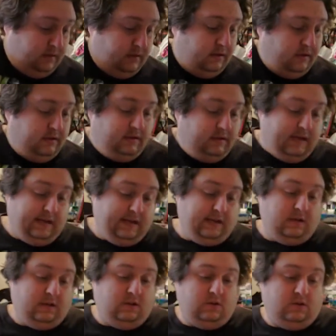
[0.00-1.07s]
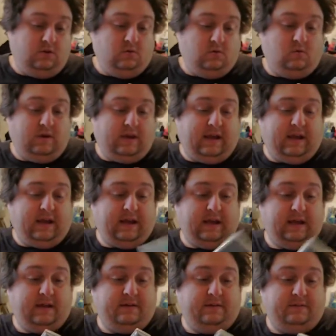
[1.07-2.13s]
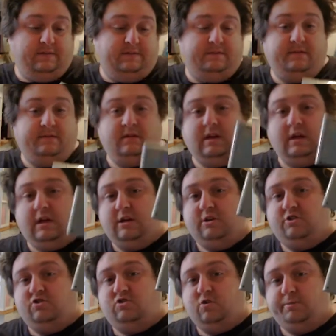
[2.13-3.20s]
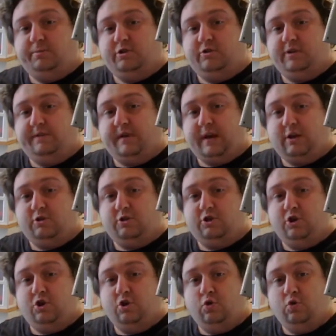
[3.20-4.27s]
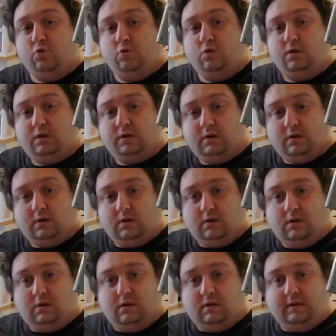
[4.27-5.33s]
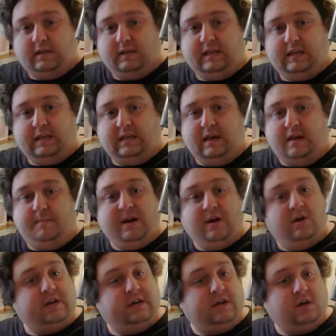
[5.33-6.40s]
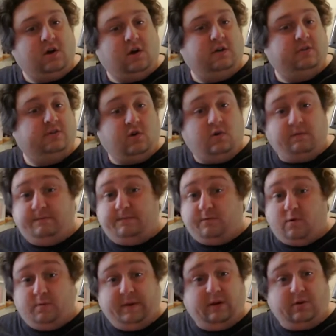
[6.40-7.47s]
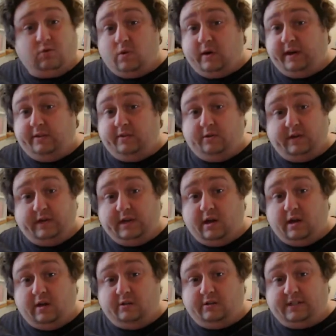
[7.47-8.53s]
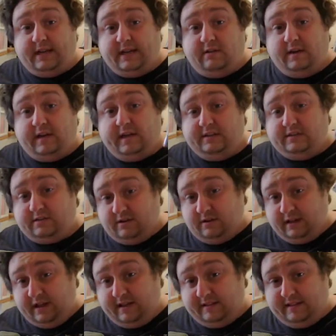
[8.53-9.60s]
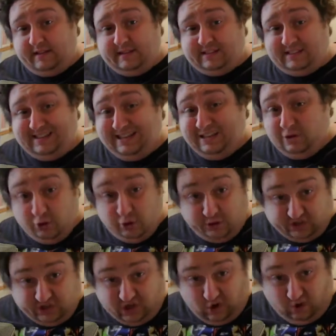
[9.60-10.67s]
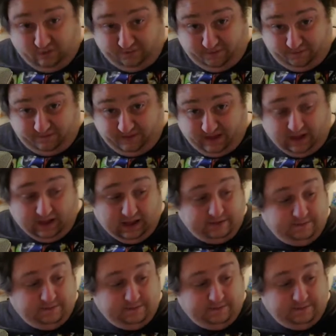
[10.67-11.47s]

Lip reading: Then you have Super Street Fighter 2. The American cart's going for about $20, $30 nowadays, so I got this years ago for $5.